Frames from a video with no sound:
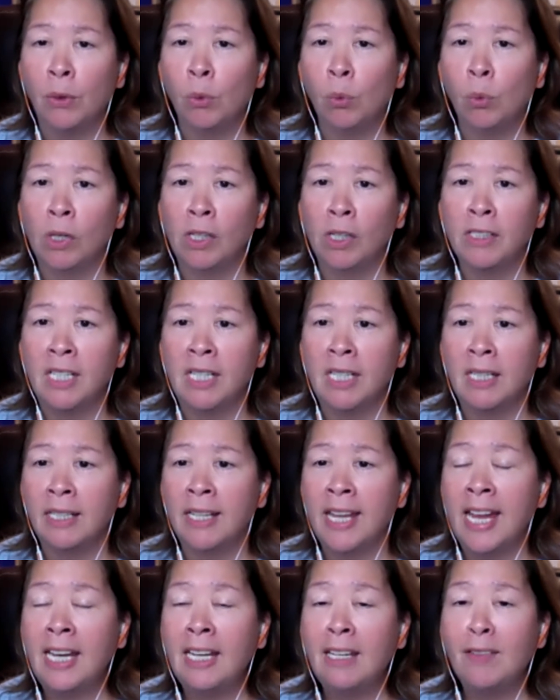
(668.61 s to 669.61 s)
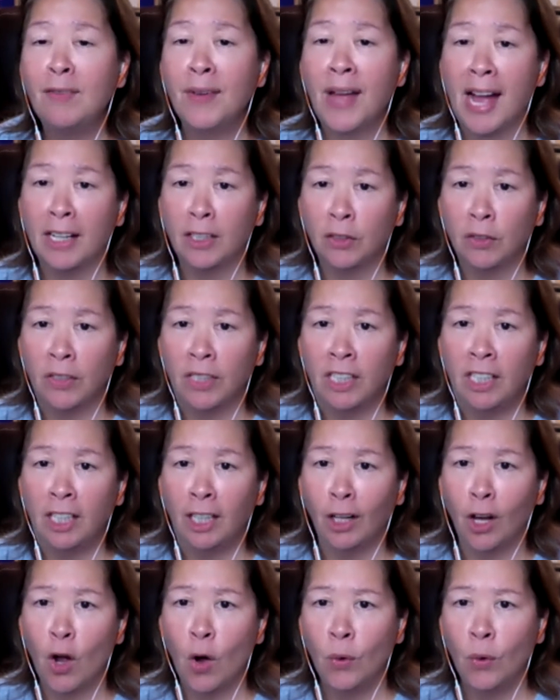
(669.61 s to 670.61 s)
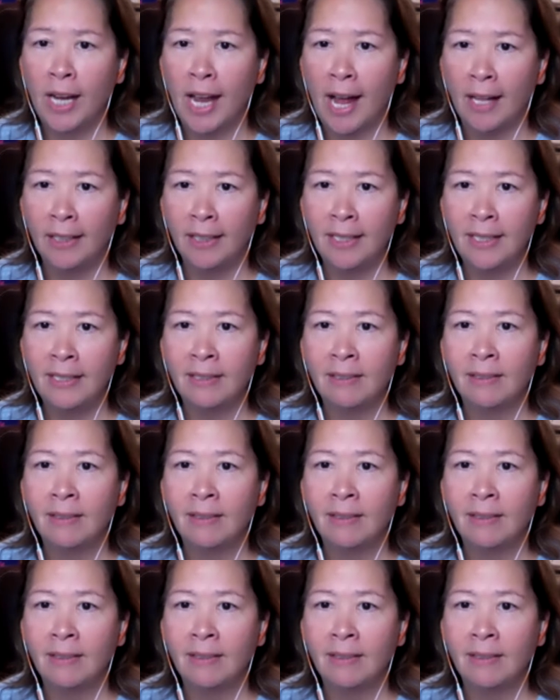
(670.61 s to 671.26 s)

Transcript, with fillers: worked in a candy factory in Coney Island.